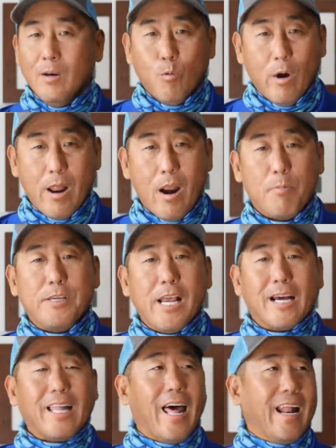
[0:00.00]

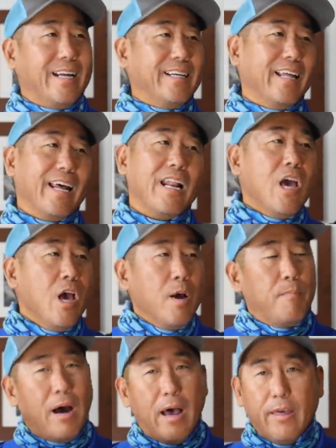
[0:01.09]
100% glad I didn't,
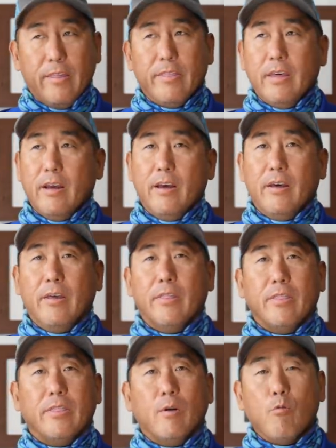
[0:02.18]
but the
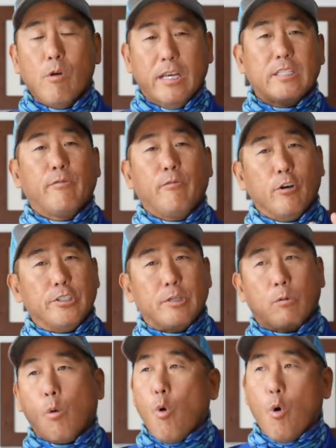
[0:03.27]
risk versus
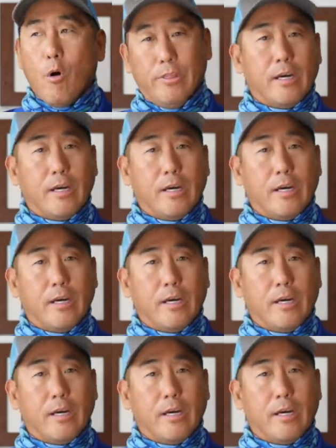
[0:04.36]
reward,